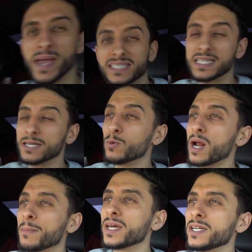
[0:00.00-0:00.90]
basically what
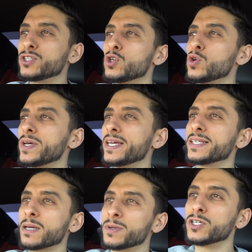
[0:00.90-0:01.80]
I'm gonna do
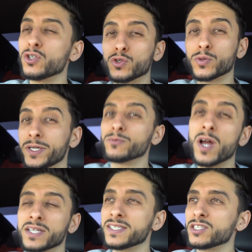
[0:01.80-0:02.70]
is I'm gonna do 3
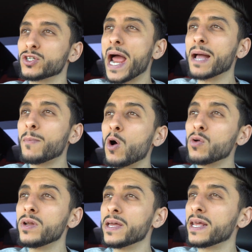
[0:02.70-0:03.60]
runs in track
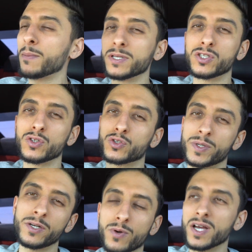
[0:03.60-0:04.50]
mode, and I'm gonna do
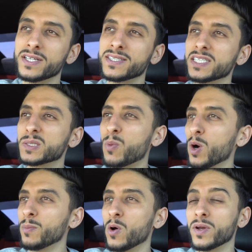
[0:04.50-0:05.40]
3 runs in
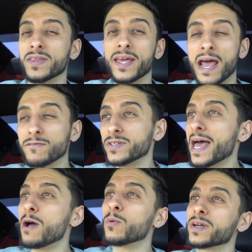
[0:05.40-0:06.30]
sport mode, and then after
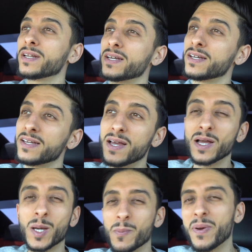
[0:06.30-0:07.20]
that we're gonna
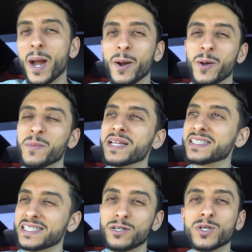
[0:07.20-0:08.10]
compare them and
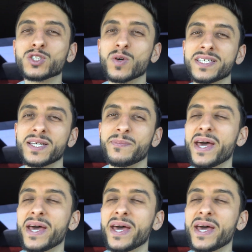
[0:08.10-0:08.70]
see which one did